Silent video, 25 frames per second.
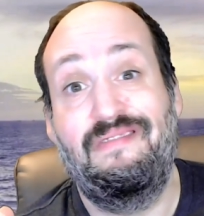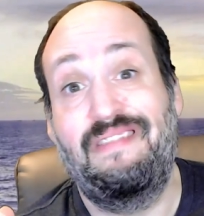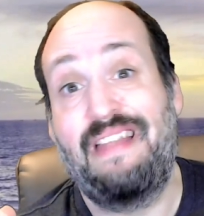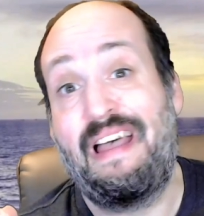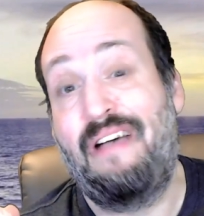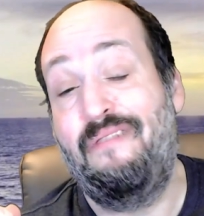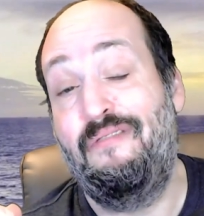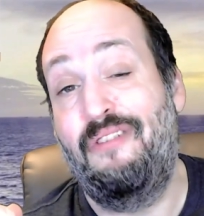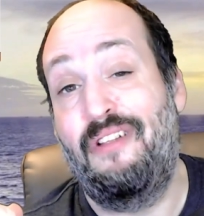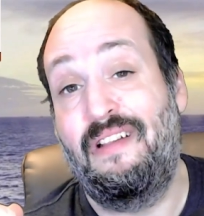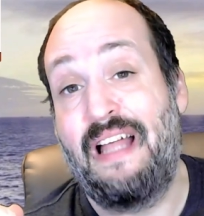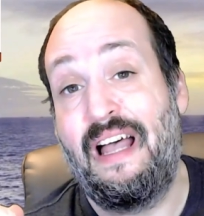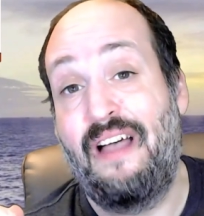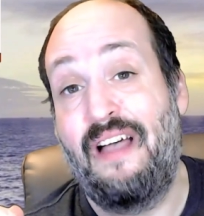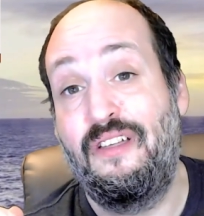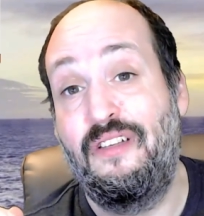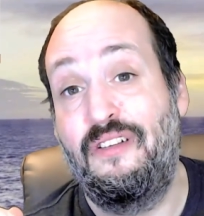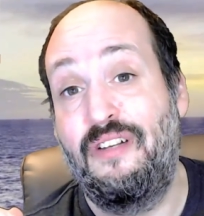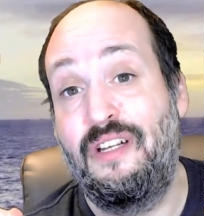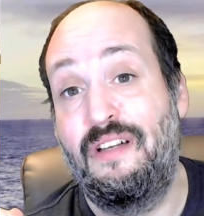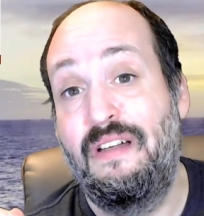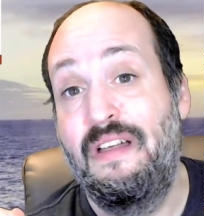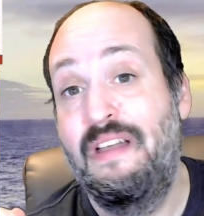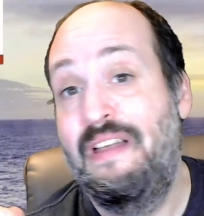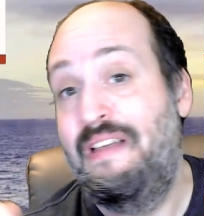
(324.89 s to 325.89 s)
that will allow you
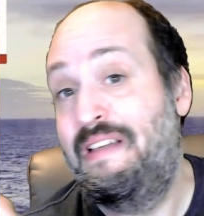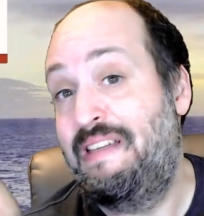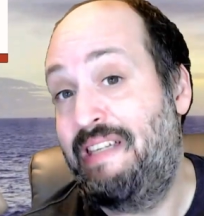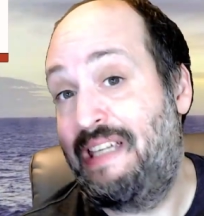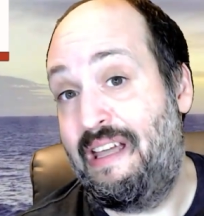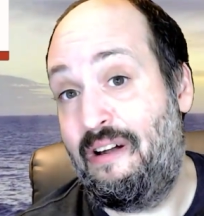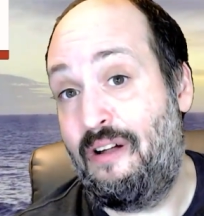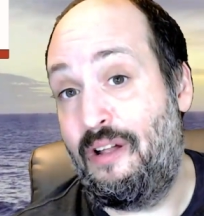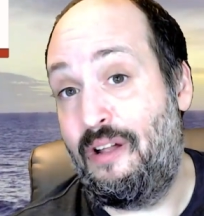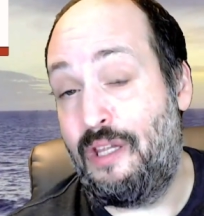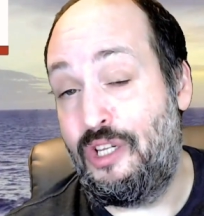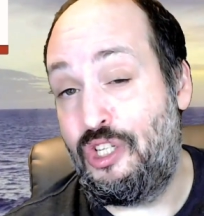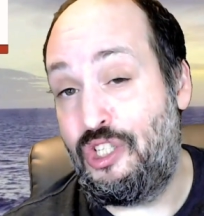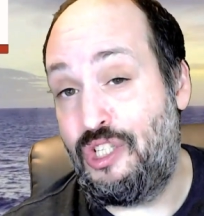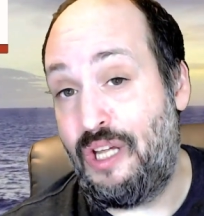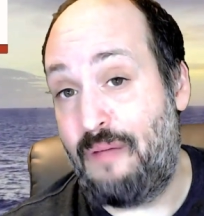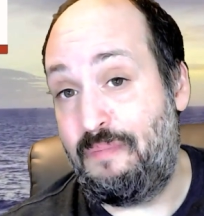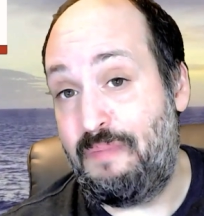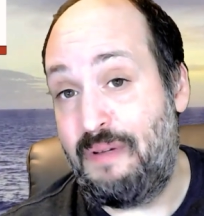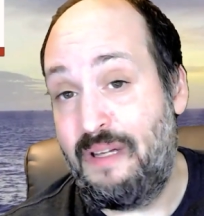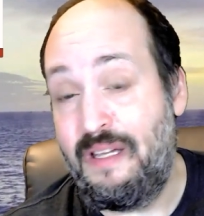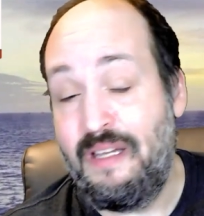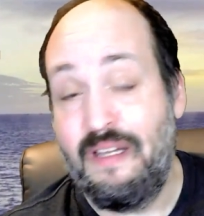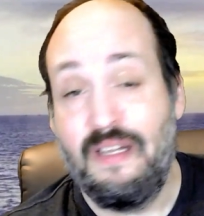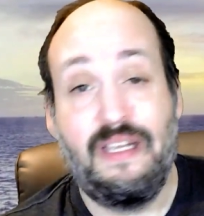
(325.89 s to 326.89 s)
to get on the ship,